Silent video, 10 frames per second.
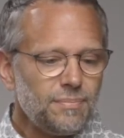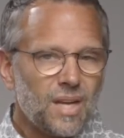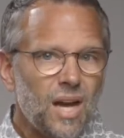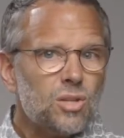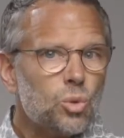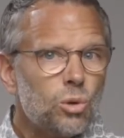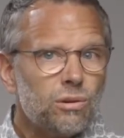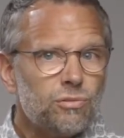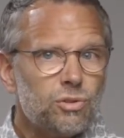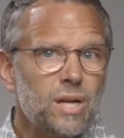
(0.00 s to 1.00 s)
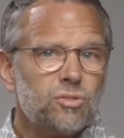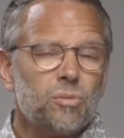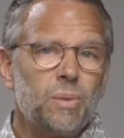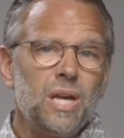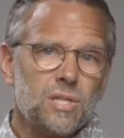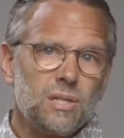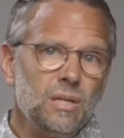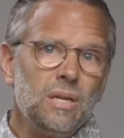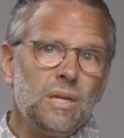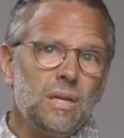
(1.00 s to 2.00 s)
God's order of
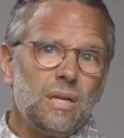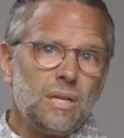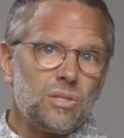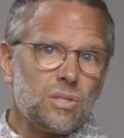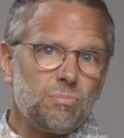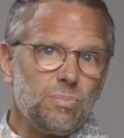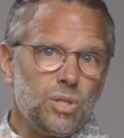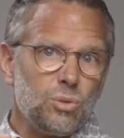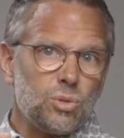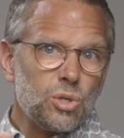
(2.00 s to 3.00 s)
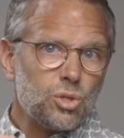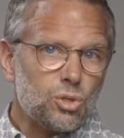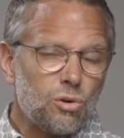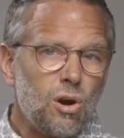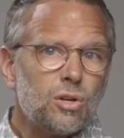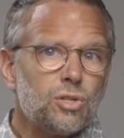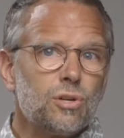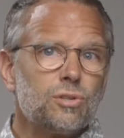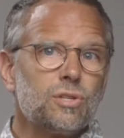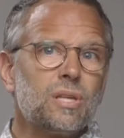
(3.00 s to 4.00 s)
transformation is to use strong
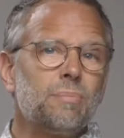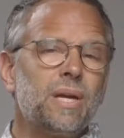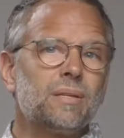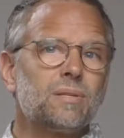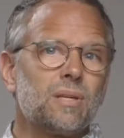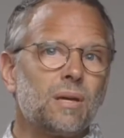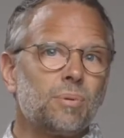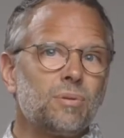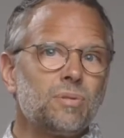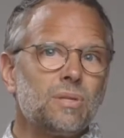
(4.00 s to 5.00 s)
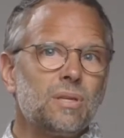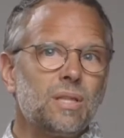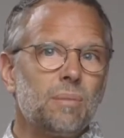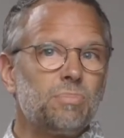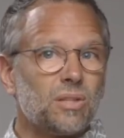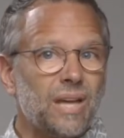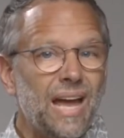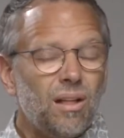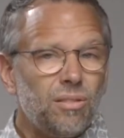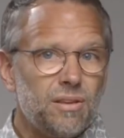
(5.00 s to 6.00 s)
churches that make disciples, that build
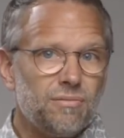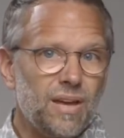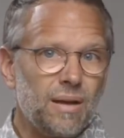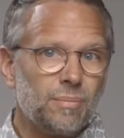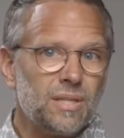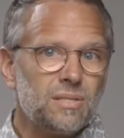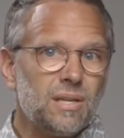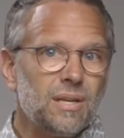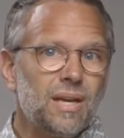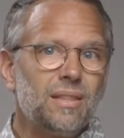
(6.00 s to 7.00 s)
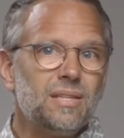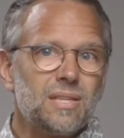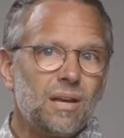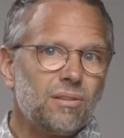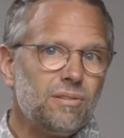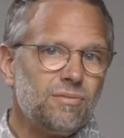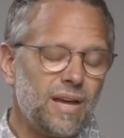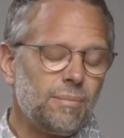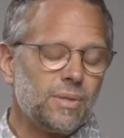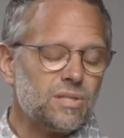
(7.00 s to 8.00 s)
healthy families, and these healthy
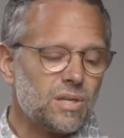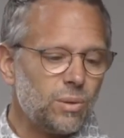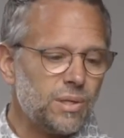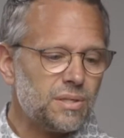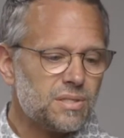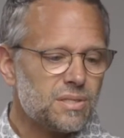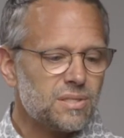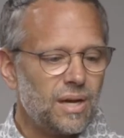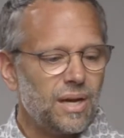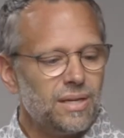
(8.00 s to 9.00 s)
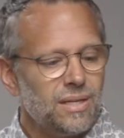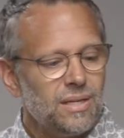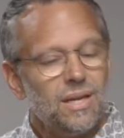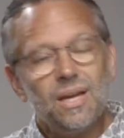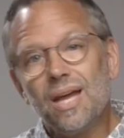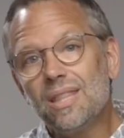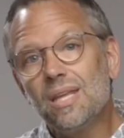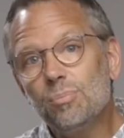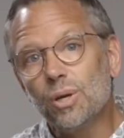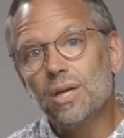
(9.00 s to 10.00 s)
families go into society and
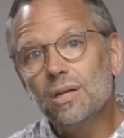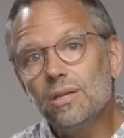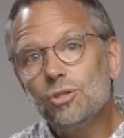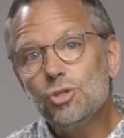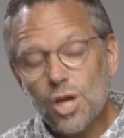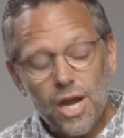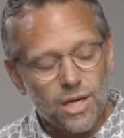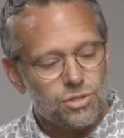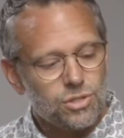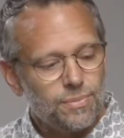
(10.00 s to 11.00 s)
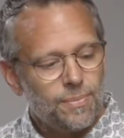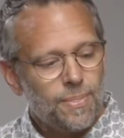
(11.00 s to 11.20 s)
they bring change.